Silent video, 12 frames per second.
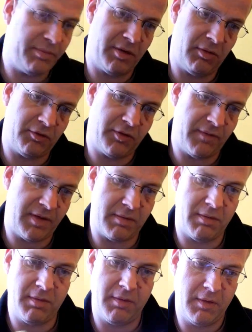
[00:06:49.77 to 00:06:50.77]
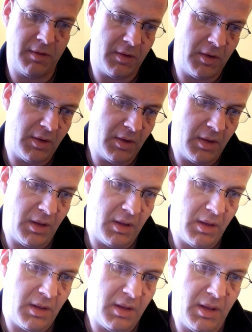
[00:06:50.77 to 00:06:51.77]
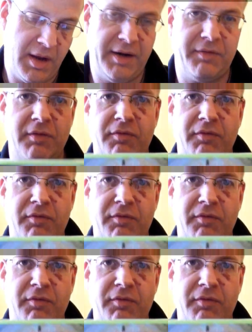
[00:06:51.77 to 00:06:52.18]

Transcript: the looks of it. And that's the